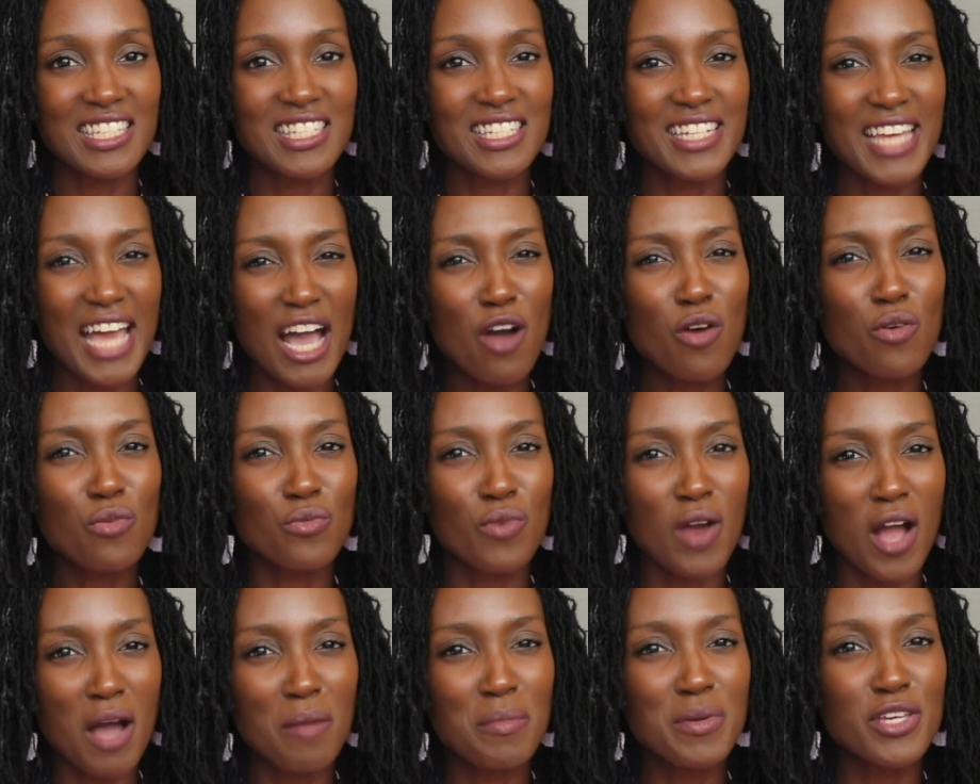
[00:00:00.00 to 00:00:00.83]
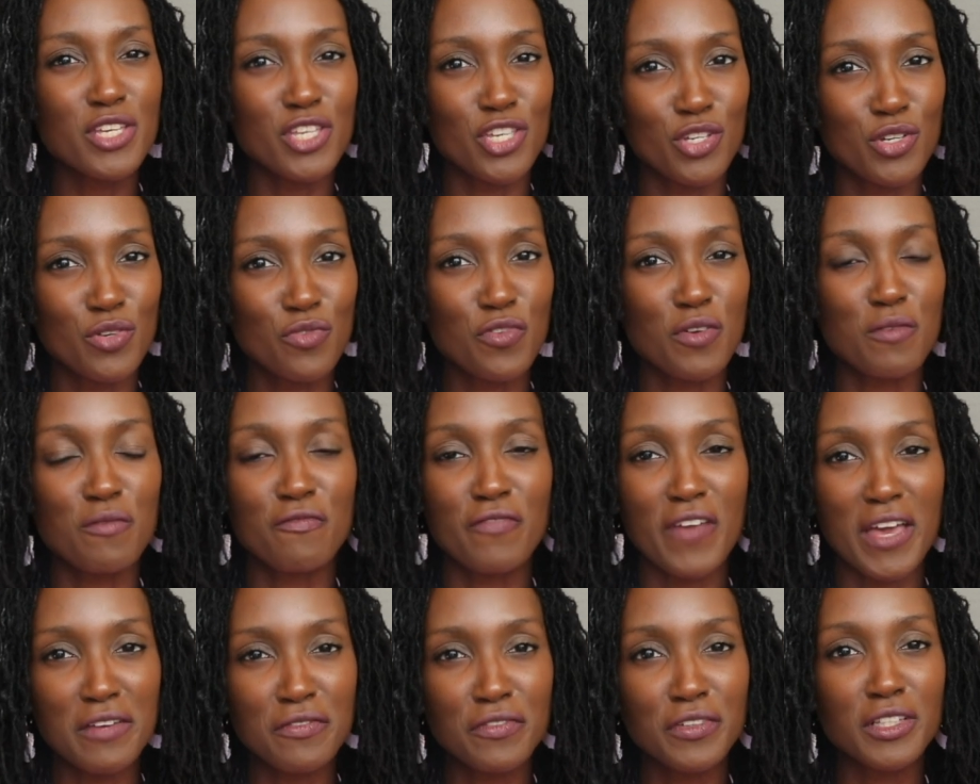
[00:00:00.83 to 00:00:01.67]
Is doubt robbing you from
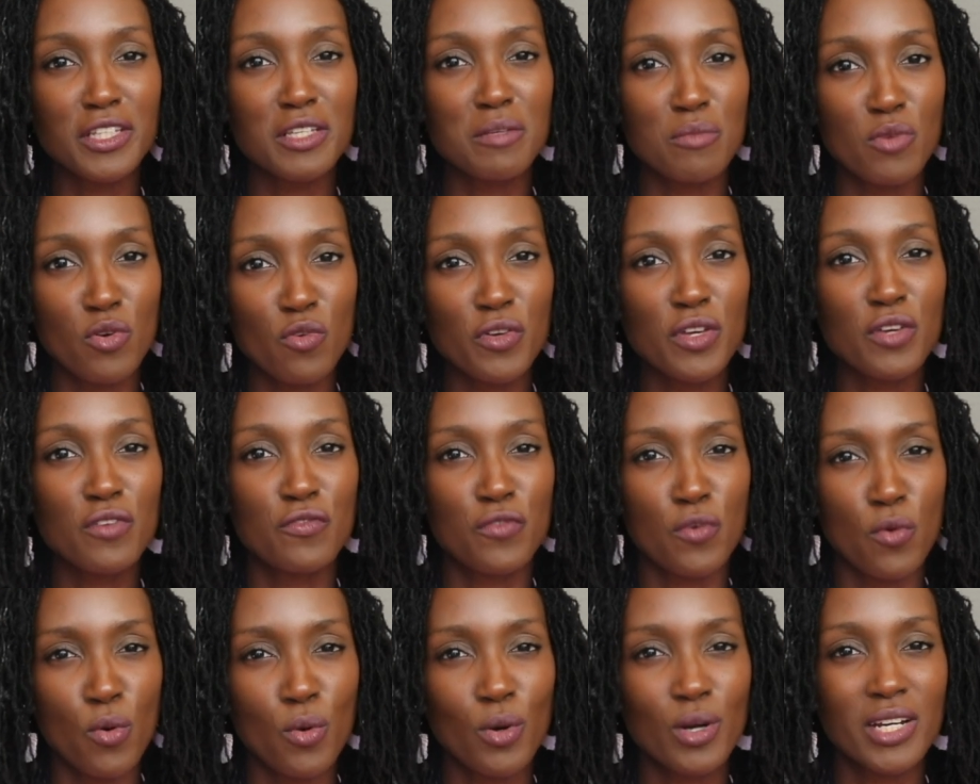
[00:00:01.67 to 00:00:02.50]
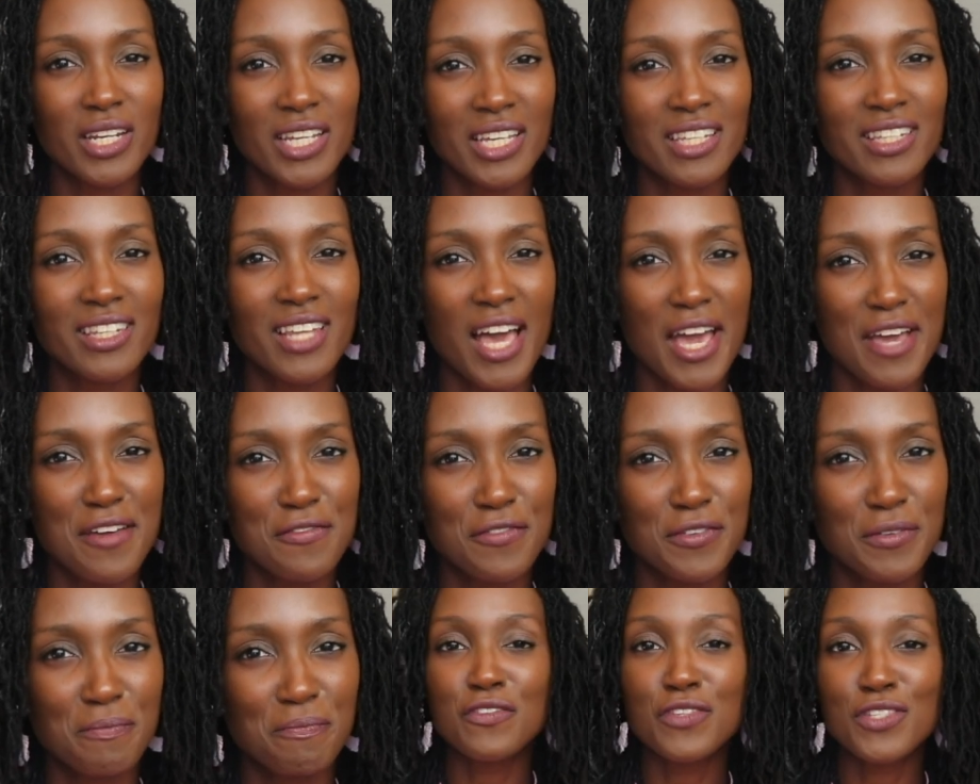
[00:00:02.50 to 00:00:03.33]
faithfully moving forward in life?